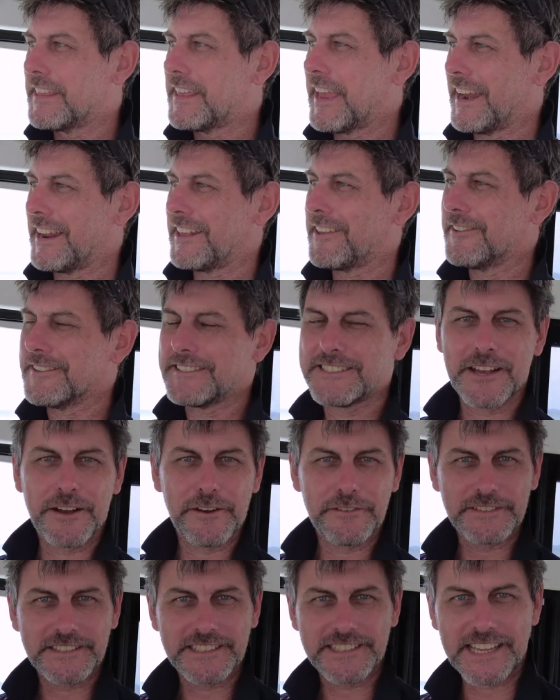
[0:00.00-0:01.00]
getting
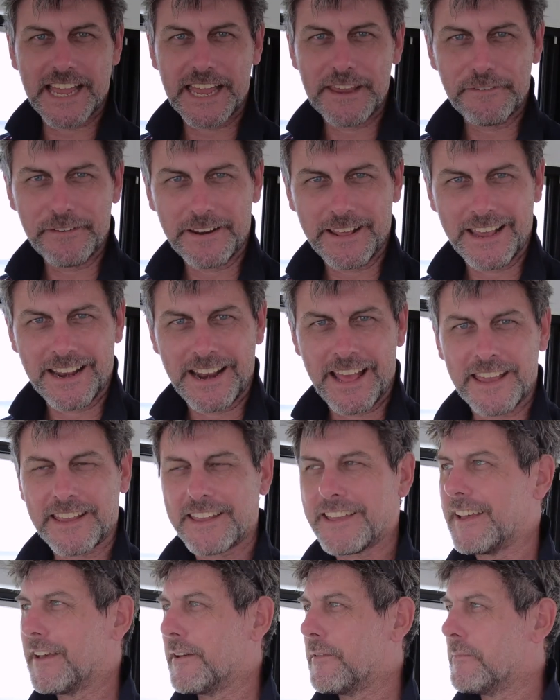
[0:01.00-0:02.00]
yourself safely at
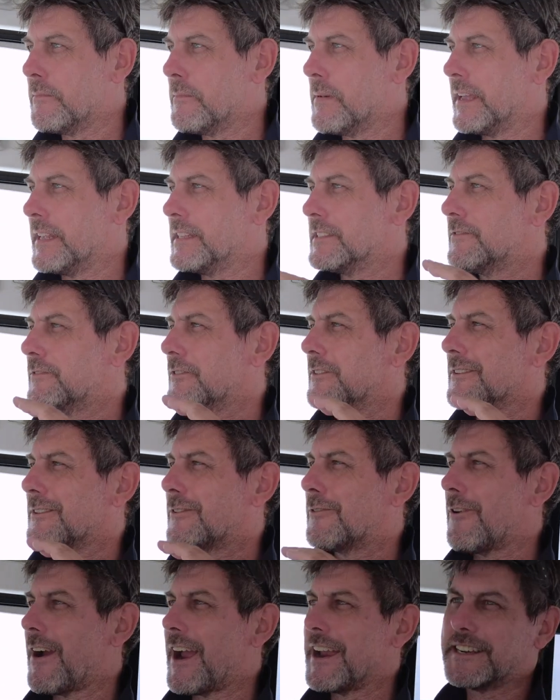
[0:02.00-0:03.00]
anchor means for a
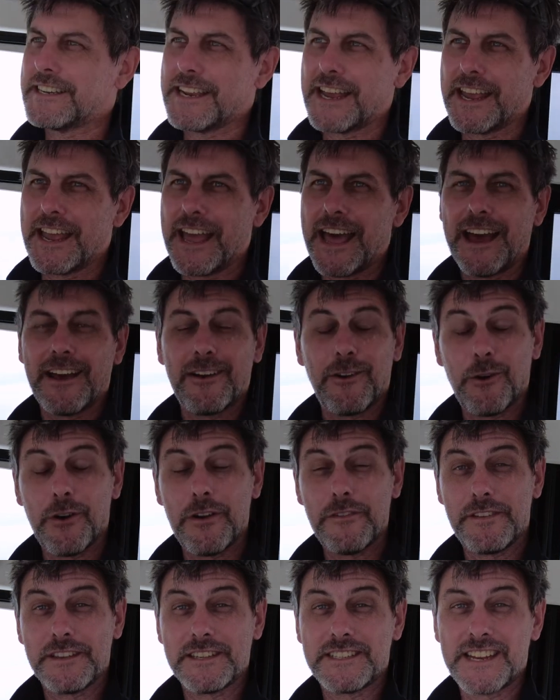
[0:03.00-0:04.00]
great day out,
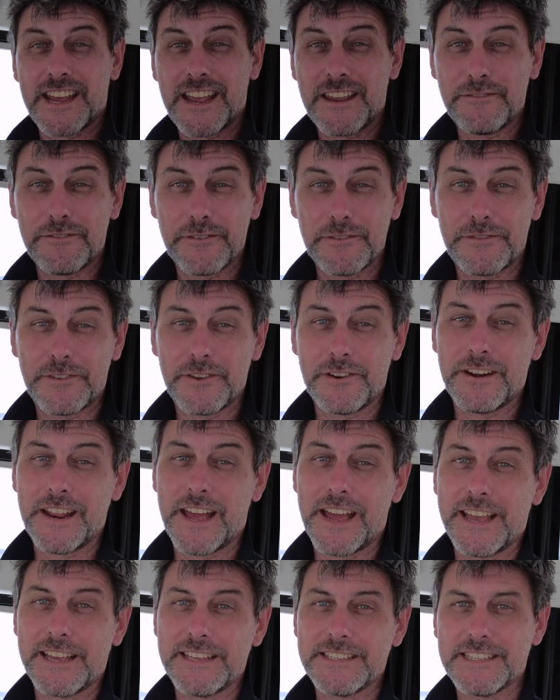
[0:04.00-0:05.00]
or if you're staying for a few
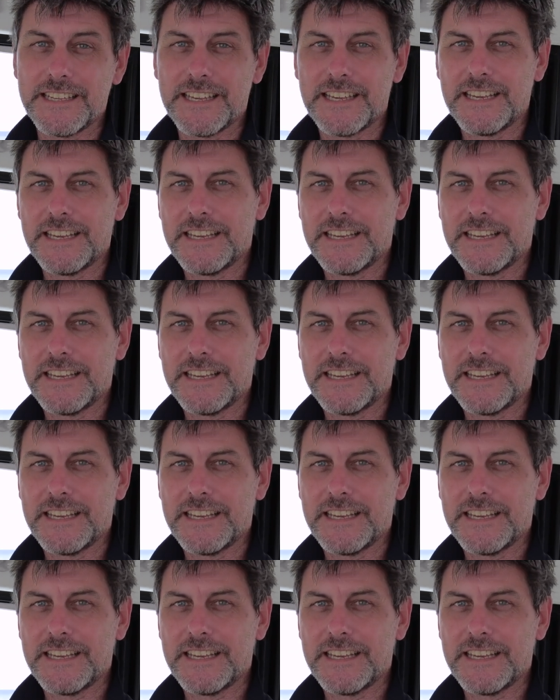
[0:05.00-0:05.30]
days,